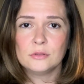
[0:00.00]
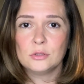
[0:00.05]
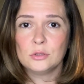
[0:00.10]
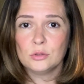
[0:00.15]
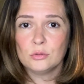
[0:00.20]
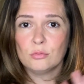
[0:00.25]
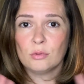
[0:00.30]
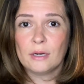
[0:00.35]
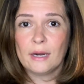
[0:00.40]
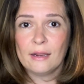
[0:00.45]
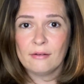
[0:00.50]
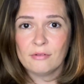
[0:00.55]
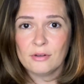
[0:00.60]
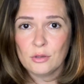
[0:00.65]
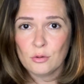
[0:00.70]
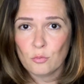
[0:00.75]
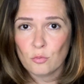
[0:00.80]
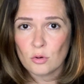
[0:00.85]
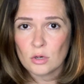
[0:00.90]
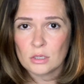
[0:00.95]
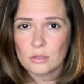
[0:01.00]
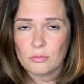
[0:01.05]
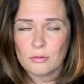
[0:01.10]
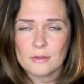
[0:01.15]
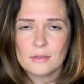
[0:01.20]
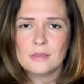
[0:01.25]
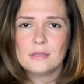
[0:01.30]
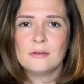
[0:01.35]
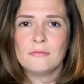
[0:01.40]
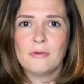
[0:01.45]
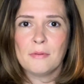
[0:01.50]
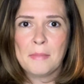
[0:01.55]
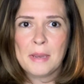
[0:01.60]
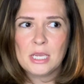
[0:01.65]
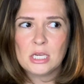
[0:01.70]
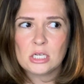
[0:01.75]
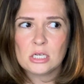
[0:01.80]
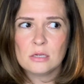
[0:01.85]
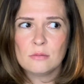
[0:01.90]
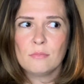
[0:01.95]
Do whatever you want with this
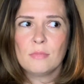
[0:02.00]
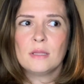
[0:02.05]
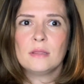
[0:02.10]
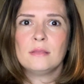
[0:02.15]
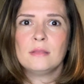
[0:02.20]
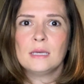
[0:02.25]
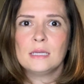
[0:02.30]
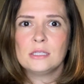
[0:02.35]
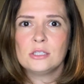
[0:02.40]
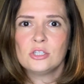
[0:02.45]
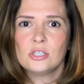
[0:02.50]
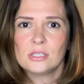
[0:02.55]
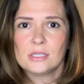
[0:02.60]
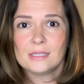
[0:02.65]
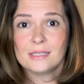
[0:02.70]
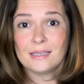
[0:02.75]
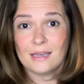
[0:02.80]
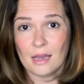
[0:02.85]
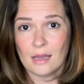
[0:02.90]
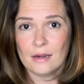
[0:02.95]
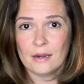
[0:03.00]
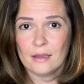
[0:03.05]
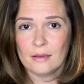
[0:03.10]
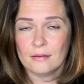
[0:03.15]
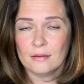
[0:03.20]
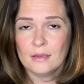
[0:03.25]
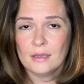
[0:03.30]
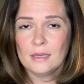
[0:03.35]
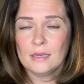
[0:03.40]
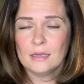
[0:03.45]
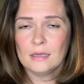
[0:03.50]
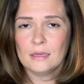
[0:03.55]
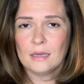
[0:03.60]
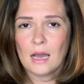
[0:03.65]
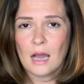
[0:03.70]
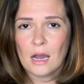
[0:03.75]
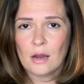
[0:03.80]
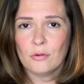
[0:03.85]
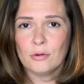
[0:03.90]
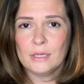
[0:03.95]
information, but that's just kind of
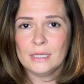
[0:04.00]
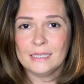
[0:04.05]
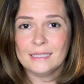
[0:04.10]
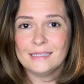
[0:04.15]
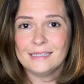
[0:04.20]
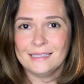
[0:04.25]
how it